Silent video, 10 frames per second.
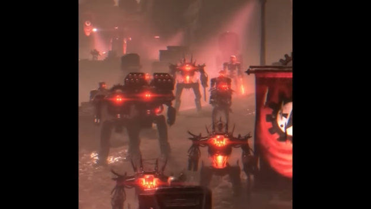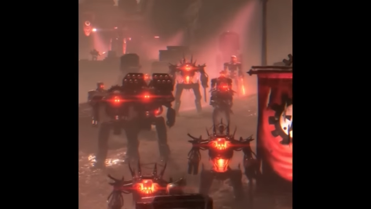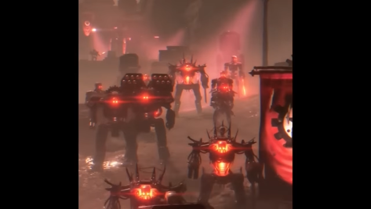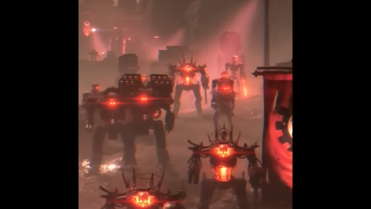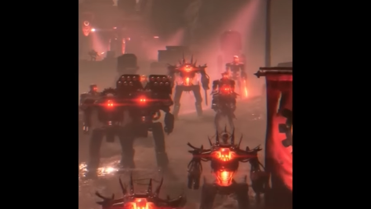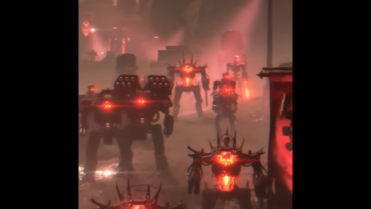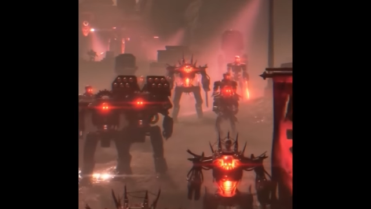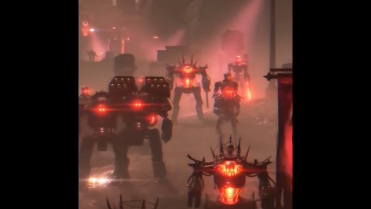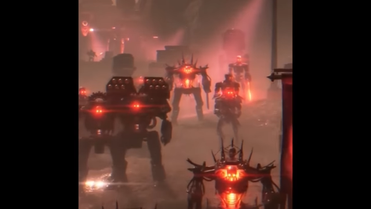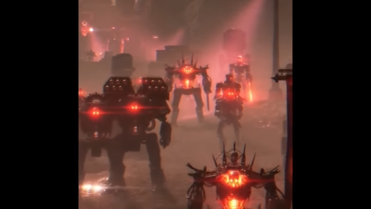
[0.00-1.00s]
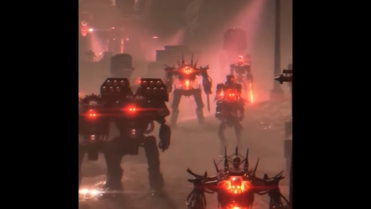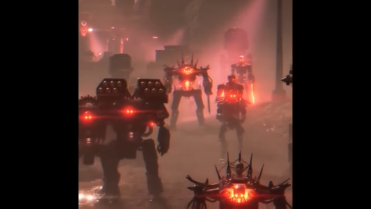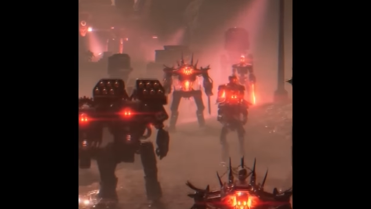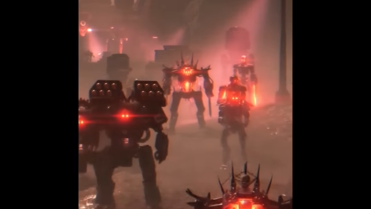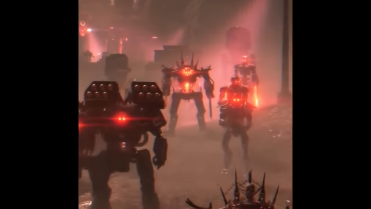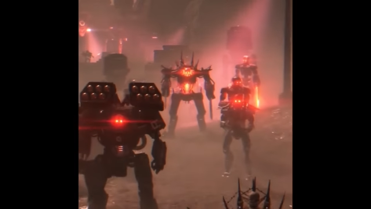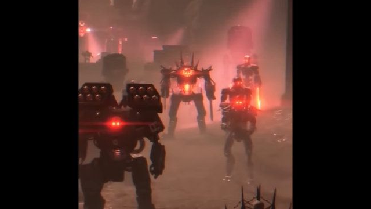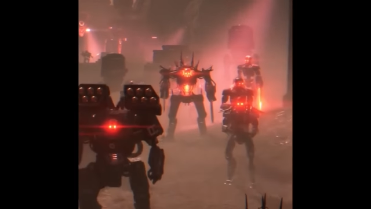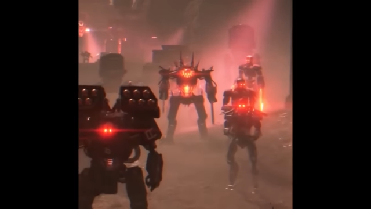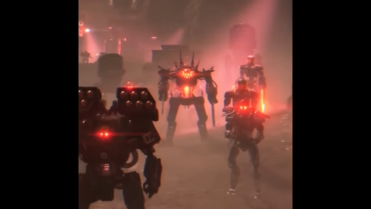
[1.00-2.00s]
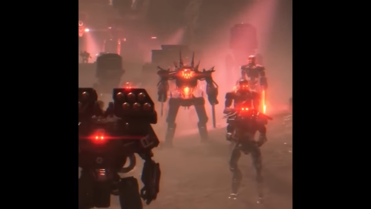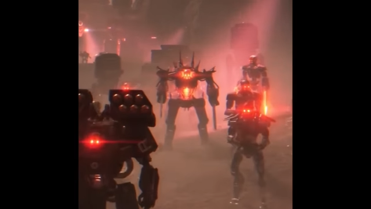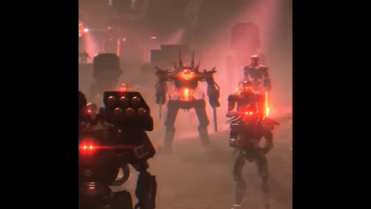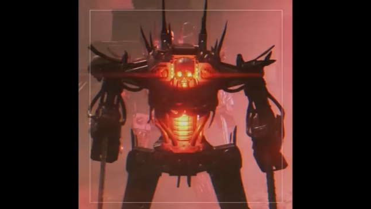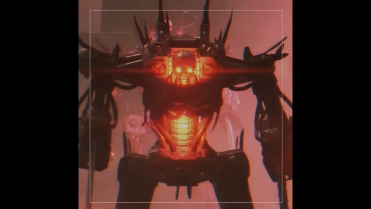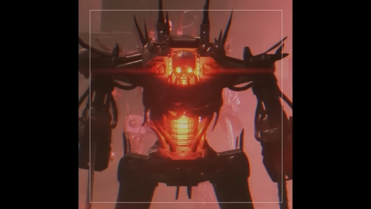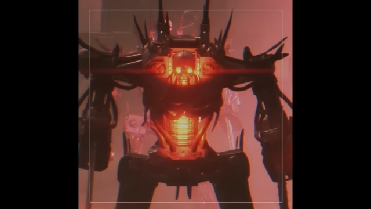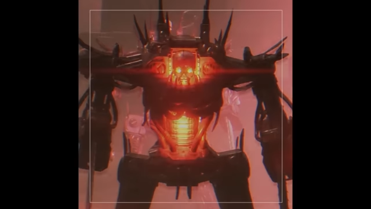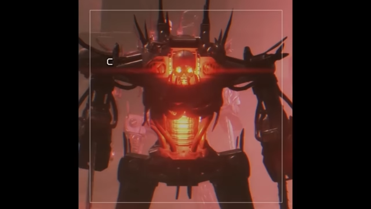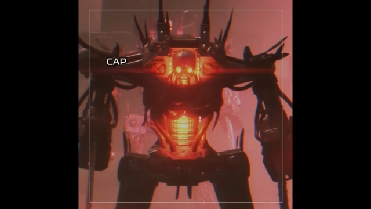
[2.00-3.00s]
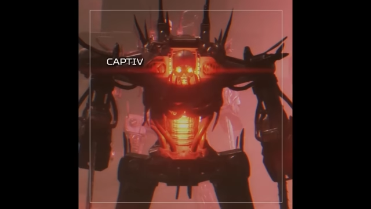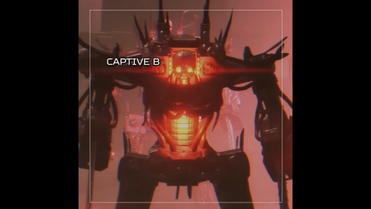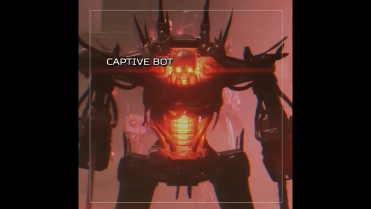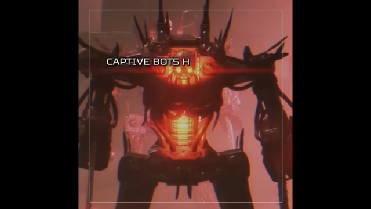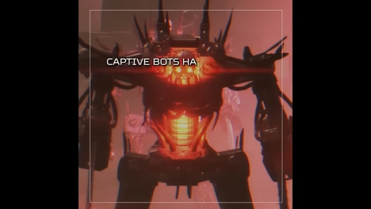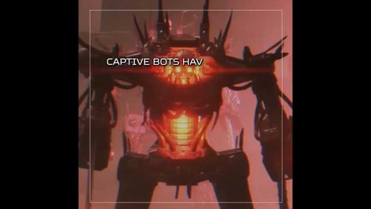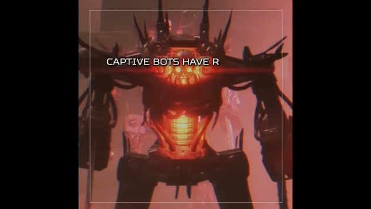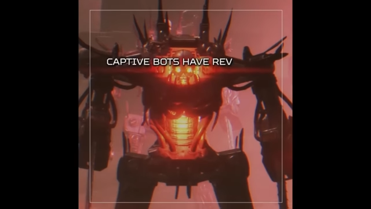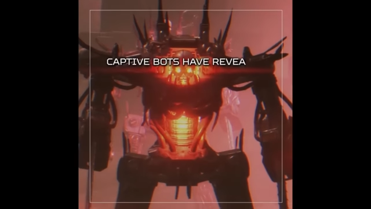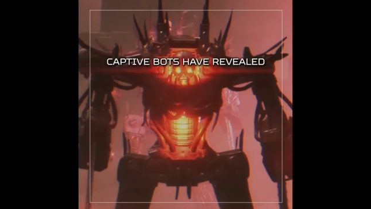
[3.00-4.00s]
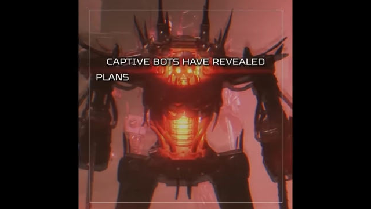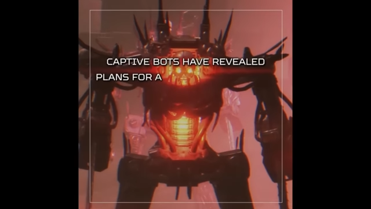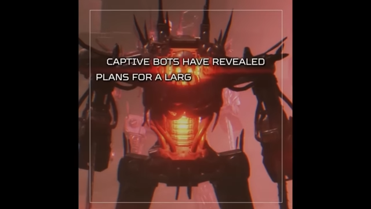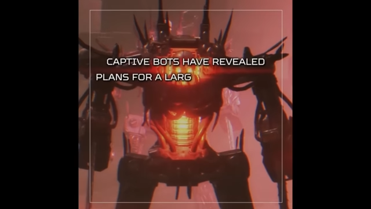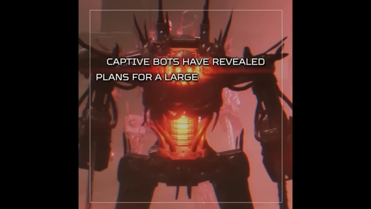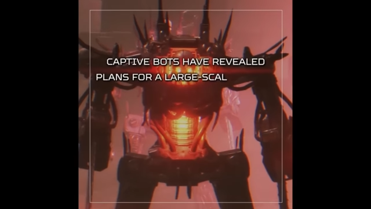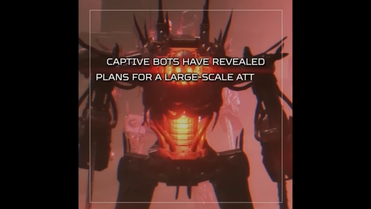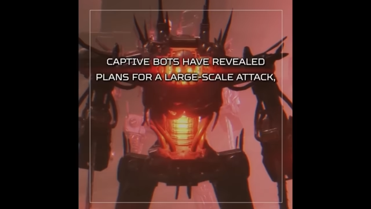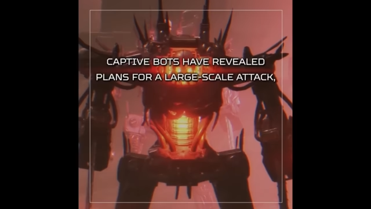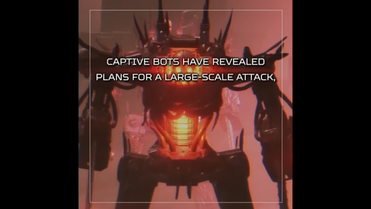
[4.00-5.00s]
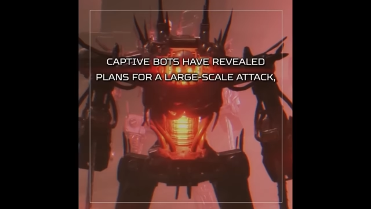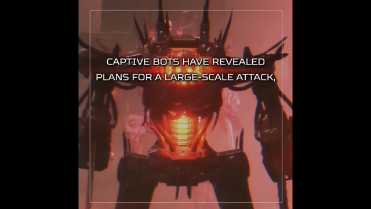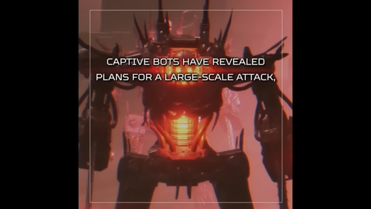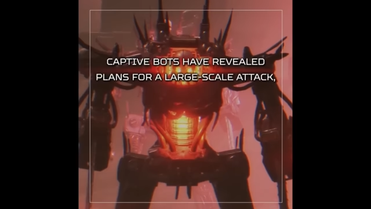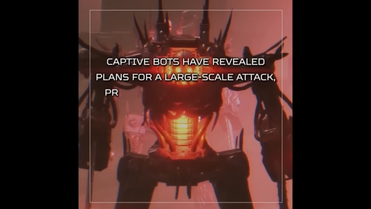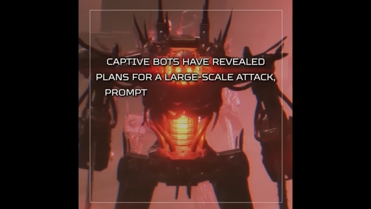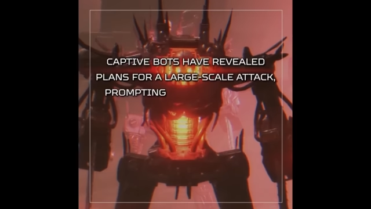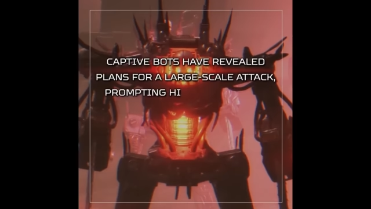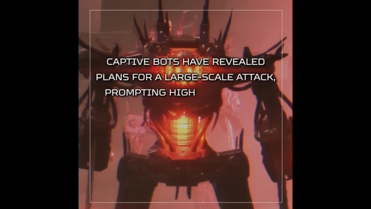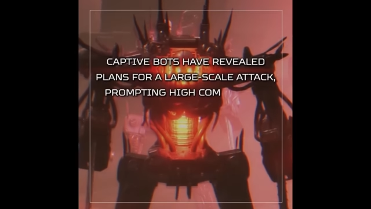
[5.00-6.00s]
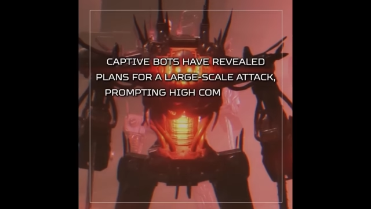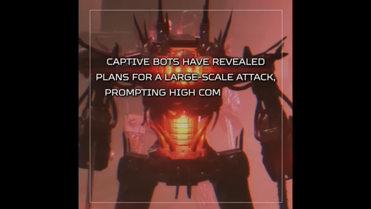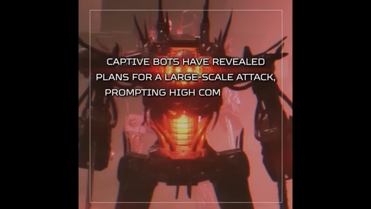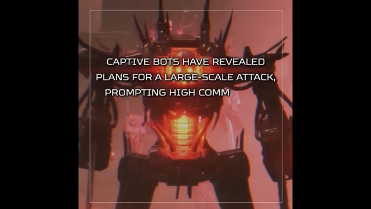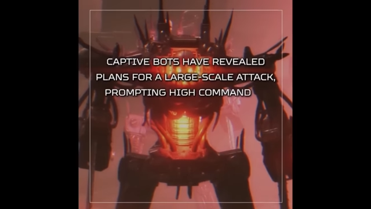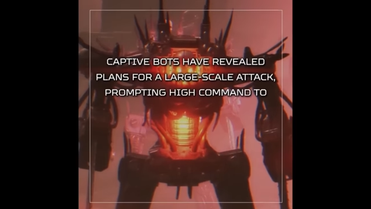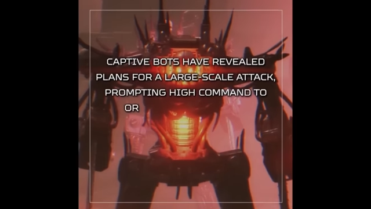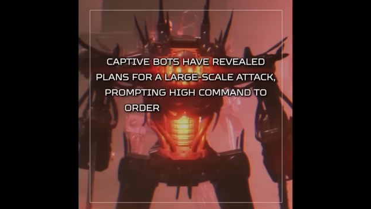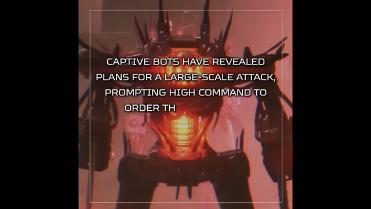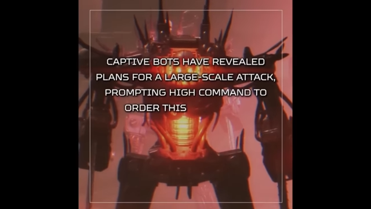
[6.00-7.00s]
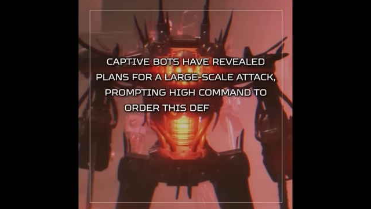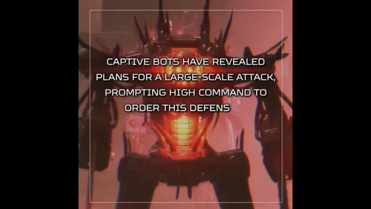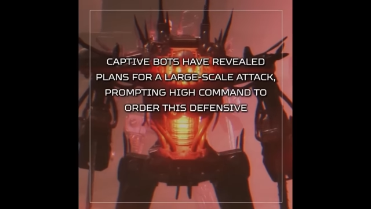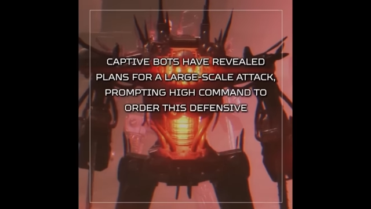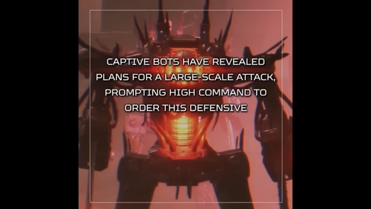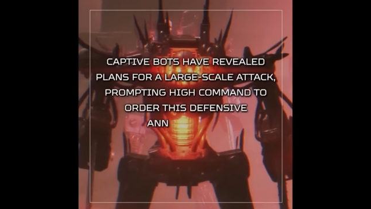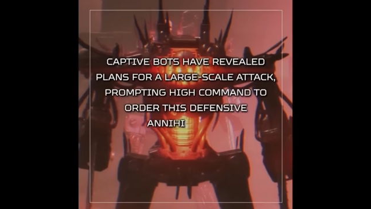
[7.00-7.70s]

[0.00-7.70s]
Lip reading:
(no speaker visible)